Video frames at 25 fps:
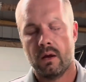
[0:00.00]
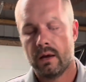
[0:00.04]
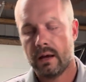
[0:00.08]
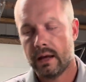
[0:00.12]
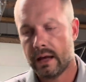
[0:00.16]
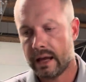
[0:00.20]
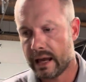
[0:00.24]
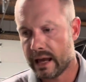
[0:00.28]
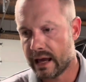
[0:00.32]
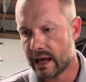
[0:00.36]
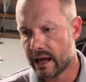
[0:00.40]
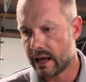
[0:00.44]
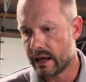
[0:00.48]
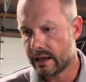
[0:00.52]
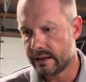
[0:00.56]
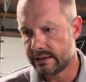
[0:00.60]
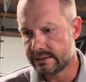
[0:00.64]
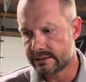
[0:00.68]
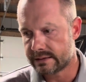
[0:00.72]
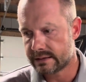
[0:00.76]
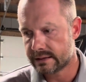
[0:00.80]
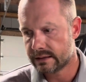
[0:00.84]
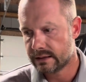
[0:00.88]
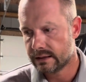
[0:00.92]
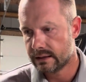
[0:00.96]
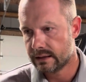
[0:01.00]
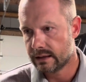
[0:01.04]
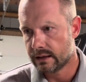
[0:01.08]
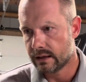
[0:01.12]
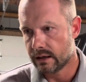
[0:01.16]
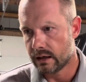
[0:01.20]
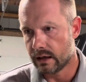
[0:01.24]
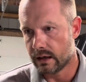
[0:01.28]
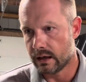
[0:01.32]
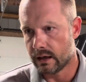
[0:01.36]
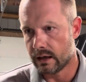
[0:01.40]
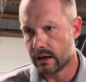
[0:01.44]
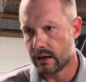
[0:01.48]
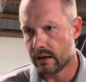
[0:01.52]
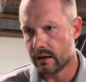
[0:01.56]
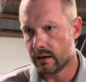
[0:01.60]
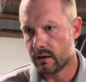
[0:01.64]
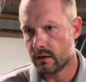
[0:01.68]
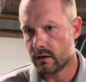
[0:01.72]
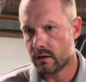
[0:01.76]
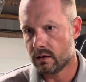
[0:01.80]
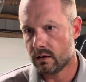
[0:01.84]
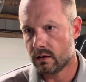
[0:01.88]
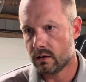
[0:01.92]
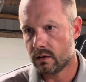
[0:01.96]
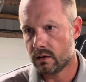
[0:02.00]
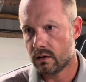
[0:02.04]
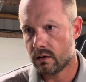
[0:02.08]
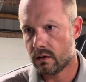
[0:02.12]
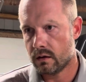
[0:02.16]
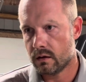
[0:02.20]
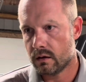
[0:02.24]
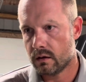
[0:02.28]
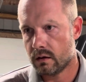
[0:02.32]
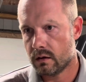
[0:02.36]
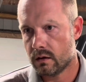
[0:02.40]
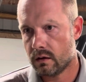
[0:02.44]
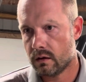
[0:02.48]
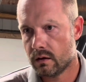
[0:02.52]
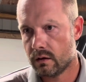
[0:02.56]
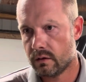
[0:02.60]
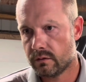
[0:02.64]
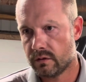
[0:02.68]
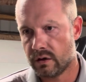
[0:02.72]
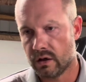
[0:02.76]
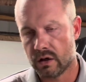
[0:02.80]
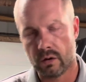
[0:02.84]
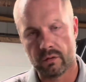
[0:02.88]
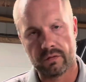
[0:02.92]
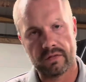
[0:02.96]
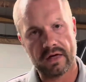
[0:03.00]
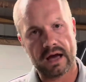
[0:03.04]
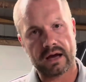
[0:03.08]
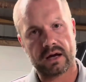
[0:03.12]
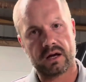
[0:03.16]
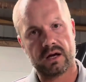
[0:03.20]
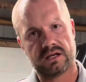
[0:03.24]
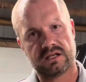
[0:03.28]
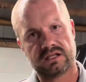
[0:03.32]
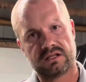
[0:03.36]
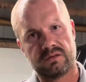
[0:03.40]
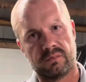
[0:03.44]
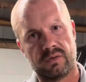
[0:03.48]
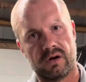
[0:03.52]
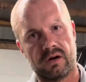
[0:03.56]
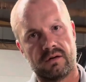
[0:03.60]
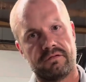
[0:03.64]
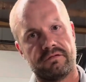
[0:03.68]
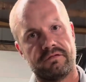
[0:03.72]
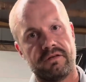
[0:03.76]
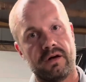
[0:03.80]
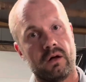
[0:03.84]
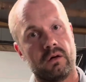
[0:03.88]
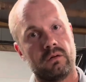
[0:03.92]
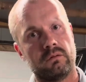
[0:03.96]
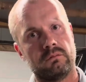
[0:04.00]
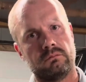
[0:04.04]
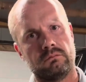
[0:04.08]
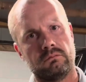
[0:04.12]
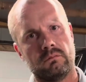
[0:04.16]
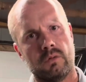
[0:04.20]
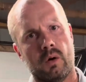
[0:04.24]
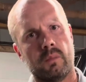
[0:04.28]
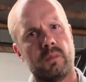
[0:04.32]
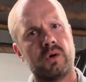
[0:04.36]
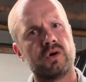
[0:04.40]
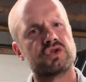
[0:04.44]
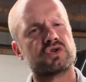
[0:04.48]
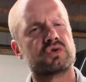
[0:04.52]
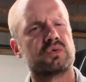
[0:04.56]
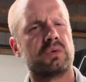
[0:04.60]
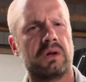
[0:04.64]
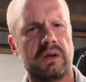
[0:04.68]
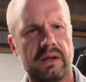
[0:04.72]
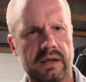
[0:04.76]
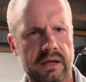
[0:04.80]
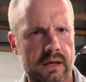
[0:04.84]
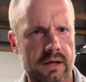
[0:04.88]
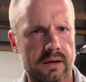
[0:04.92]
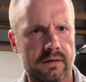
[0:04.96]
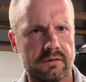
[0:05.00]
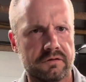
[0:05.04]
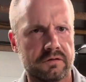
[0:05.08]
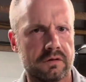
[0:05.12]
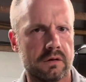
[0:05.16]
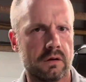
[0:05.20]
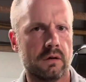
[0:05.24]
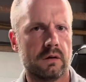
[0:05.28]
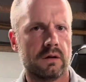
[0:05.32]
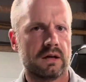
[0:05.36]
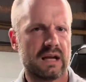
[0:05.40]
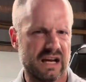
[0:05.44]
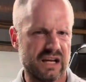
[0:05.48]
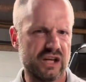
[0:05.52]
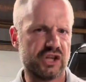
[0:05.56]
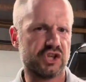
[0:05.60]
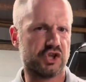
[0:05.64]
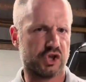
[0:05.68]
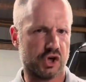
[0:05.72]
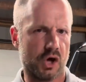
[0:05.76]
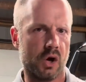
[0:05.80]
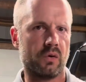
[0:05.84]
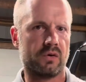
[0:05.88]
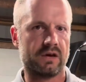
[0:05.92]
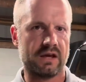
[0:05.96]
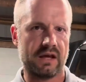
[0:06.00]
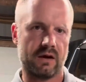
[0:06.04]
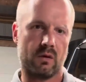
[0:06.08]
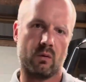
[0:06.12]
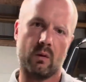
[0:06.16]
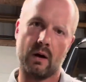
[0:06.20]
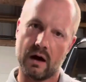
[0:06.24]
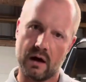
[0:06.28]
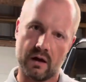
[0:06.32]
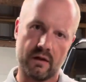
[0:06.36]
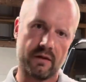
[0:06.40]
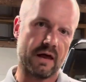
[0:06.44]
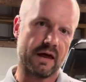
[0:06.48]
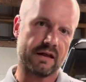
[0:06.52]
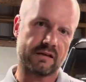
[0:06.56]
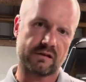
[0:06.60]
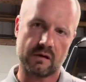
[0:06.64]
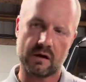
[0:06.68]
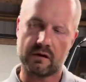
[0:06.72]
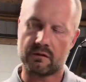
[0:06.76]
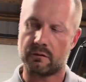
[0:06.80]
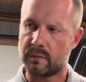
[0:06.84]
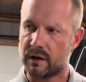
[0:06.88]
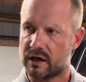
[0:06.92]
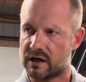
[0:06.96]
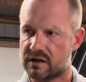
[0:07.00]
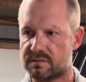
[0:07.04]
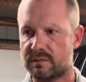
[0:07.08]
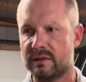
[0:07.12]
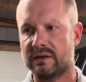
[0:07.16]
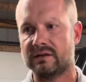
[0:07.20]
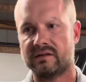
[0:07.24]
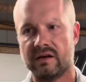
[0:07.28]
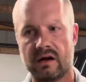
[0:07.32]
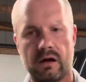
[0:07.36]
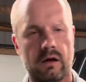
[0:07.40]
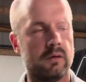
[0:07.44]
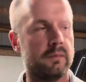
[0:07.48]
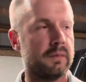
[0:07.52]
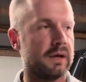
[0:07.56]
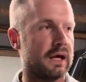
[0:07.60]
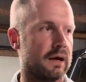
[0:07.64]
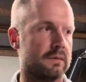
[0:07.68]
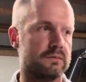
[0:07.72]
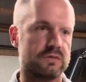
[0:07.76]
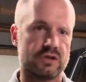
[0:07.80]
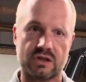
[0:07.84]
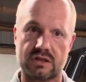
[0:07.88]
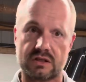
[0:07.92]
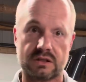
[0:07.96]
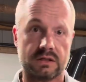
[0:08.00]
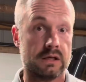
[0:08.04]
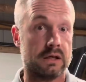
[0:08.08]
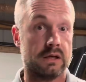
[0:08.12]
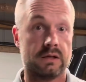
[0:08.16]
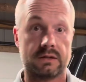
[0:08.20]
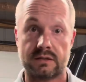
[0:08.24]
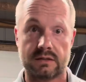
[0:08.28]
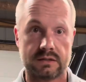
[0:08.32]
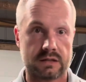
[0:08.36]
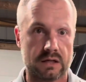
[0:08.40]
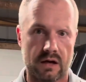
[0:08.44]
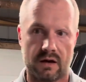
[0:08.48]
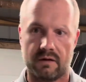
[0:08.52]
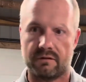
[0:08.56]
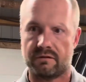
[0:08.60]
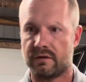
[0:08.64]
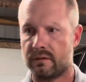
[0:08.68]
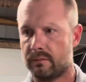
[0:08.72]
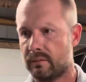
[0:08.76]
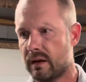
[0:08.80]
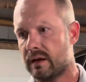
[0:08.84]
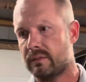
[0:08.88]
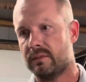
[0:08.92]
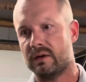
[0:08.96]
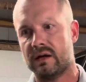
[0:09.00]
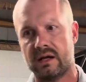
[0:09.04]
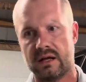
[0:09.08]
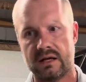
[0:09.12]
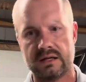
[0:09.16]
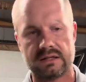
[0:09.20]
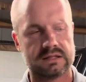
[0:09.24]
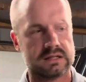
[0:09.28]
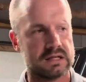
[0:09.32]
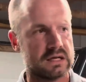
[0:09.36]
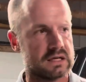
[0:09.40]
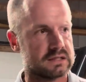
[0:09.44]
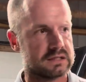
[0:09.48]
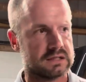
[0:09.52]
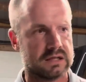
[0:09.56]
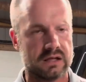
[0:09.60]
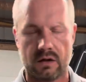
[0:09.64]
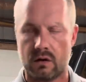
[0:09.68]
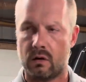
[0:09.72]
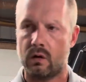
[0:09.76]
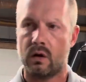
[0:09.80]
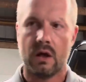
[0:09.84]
And, that customer felt almost relieved, kind of joking, well, that's everybody's been telling me I'm just seeing stuff, and maybe it is this, I'm